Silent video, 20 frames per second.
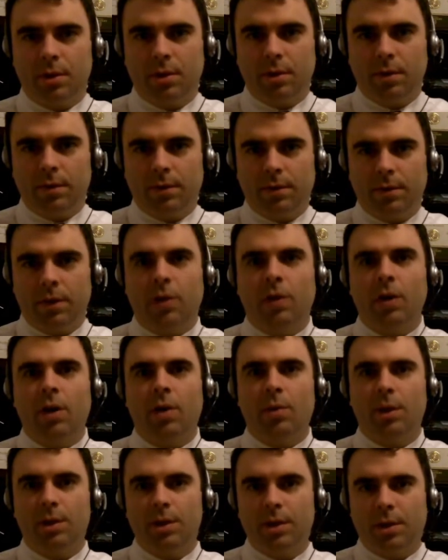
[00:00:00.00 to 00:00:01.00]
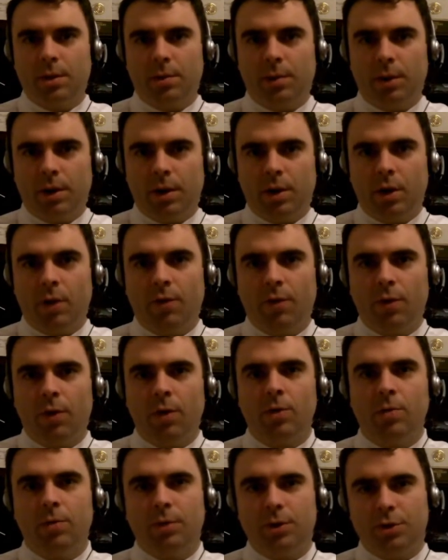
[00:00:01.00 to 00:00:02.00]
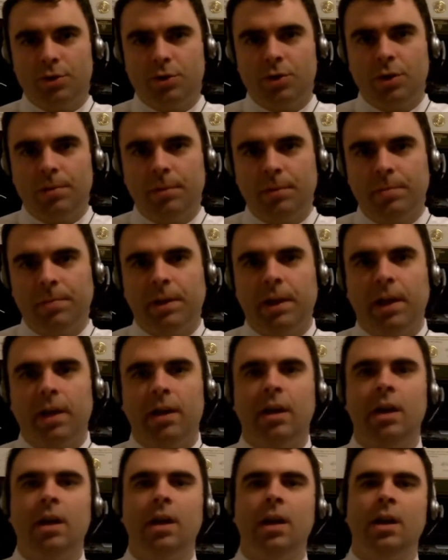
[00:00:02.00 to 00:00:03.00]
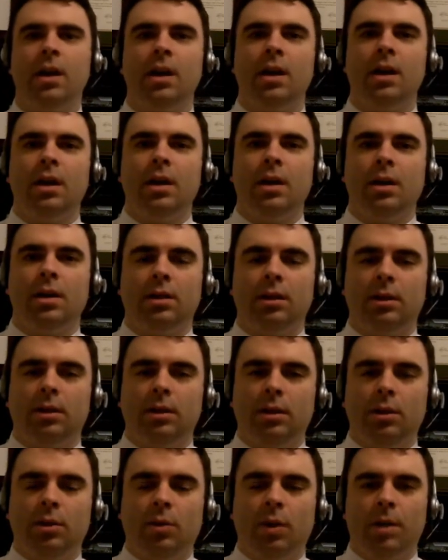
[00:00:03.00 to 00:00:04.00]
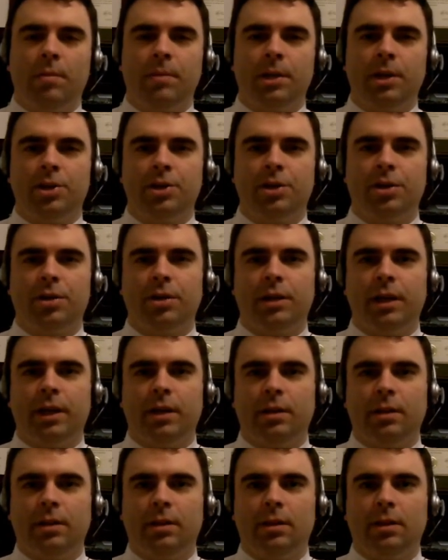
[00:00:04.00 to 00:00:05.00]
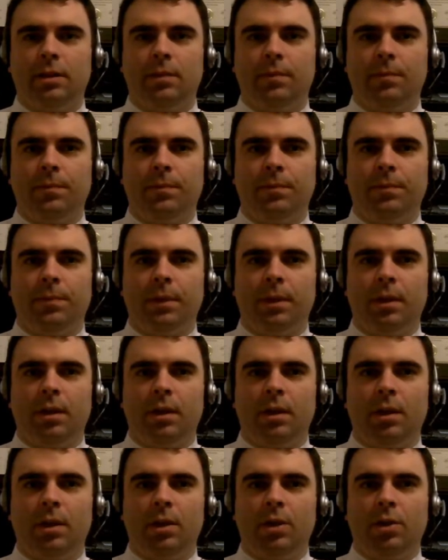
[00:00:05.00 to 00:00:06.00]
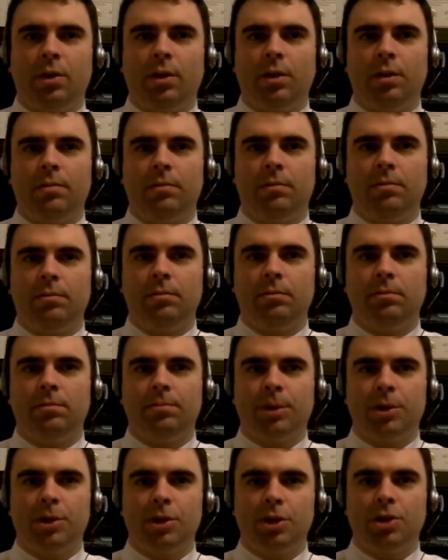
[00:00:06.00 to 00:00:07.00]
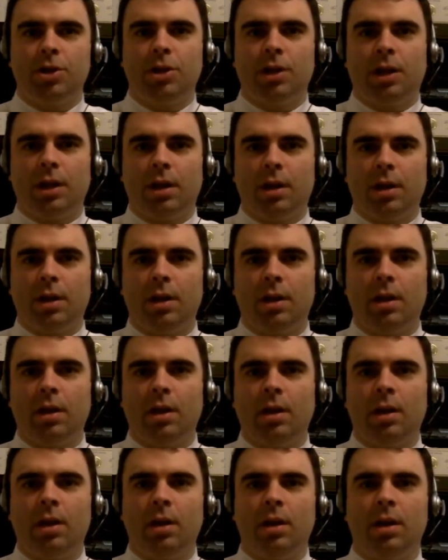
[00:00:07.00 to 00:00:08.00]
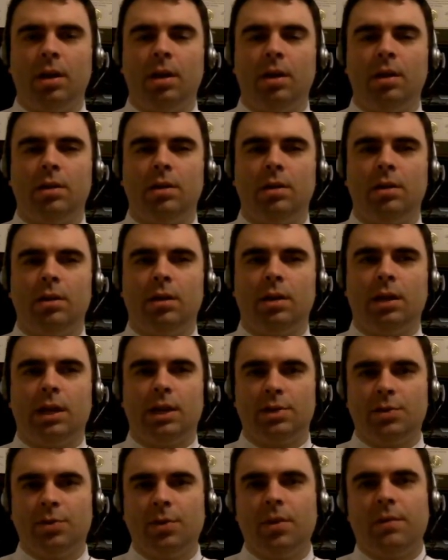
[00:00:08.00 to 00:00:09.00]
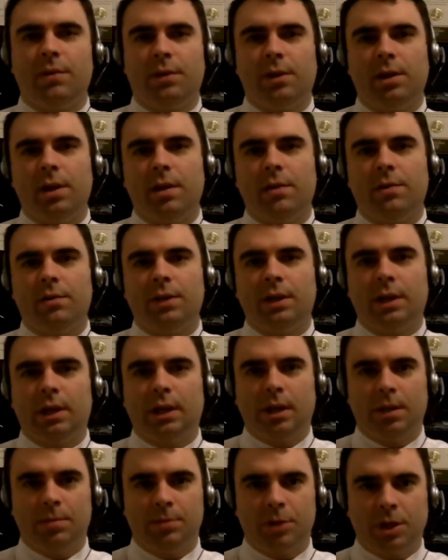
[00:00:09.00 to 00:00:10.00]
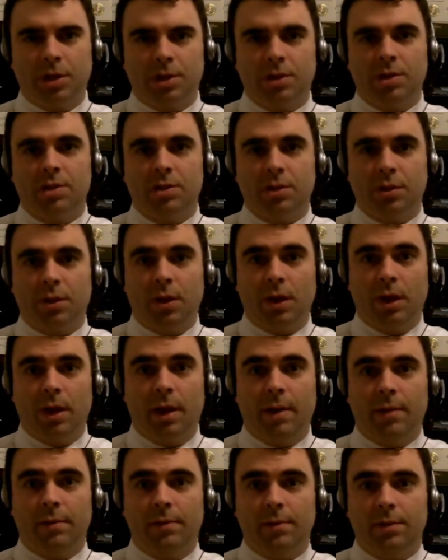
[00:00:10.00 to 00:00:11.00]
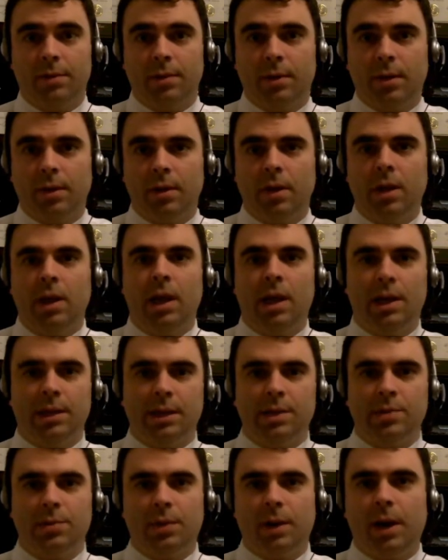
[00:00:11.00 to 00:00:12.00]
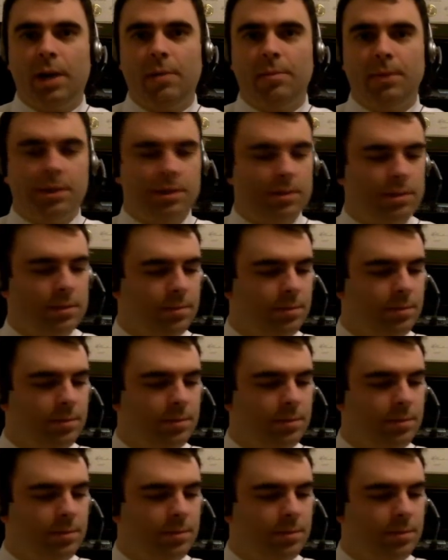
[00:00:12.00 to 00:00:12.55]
figuring out whether they want to go forward with your treatment plan, you want to make sure that your positioning gets rid of a lot of the objections they're going to have to it. And that's what happens.